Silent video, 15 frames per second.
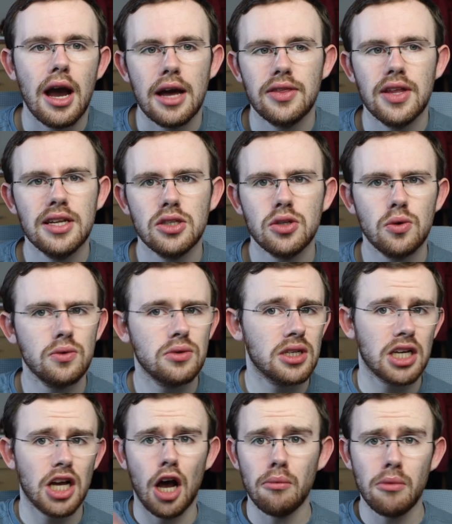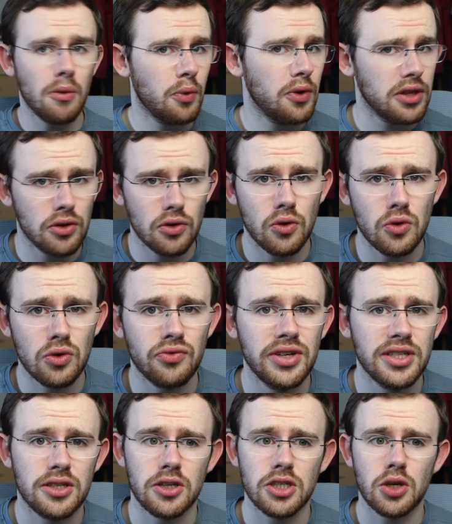and then told, come up with your own
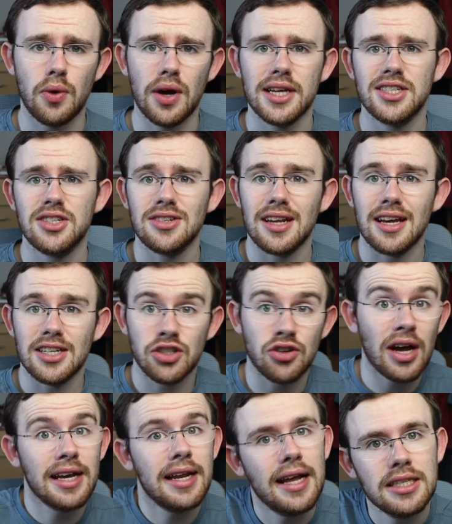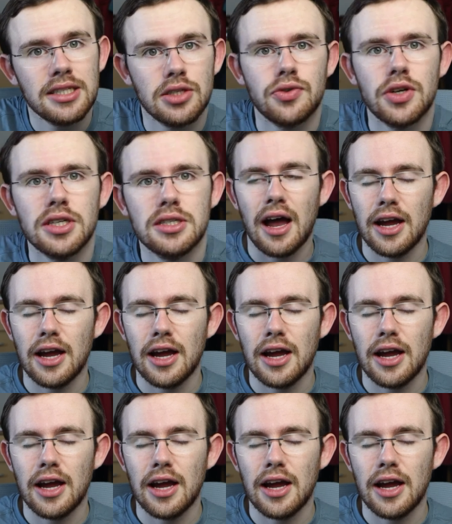research question and try and answer it.